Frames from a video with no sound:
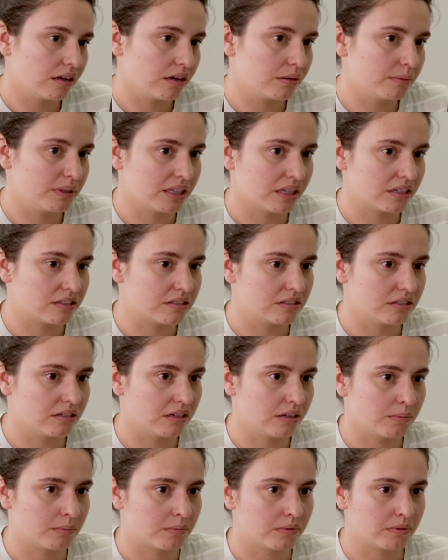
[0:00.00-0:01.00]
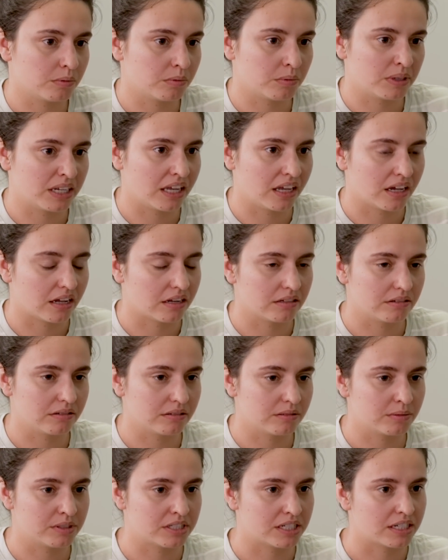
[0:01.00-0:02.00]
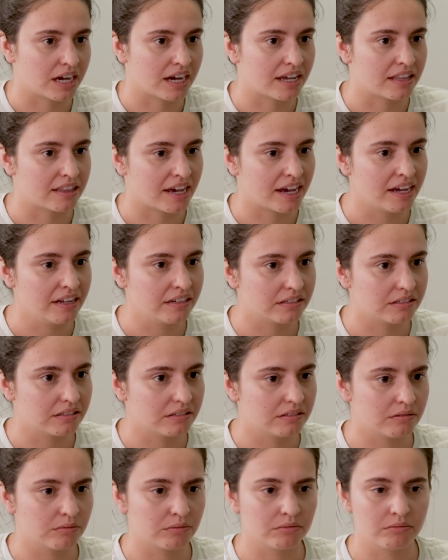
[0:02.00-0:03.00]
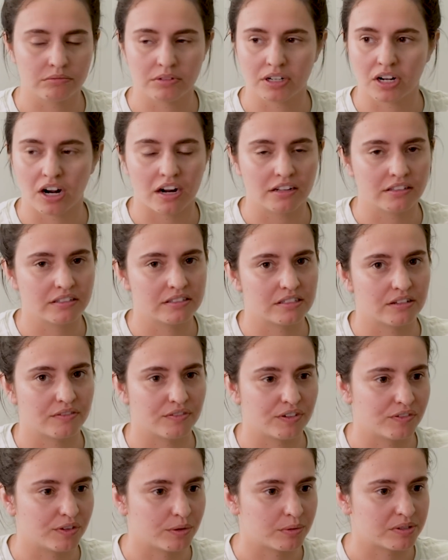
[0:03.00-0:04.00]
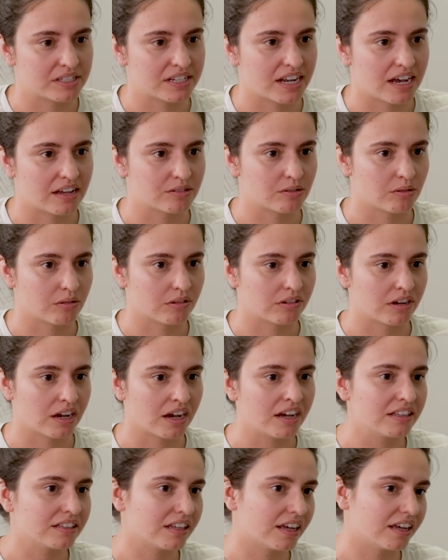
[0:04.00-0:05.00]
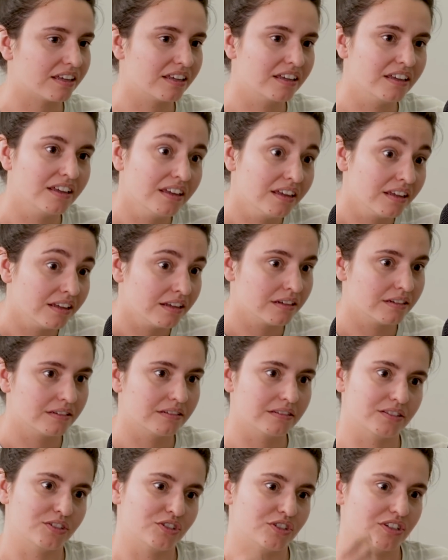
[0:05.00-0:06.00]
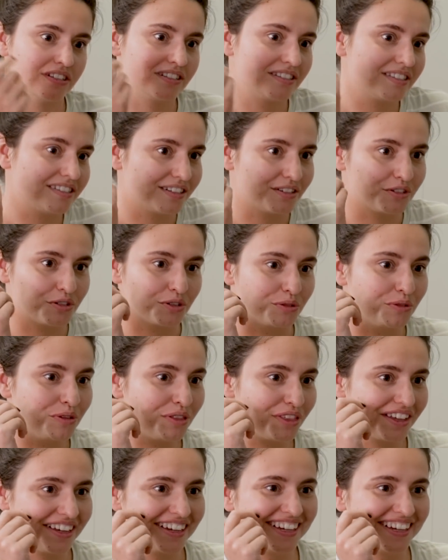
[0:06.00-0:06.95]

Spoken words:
I mean, we can't deny that. Regardless of if he was an asshole or not. Like, it's just the truth.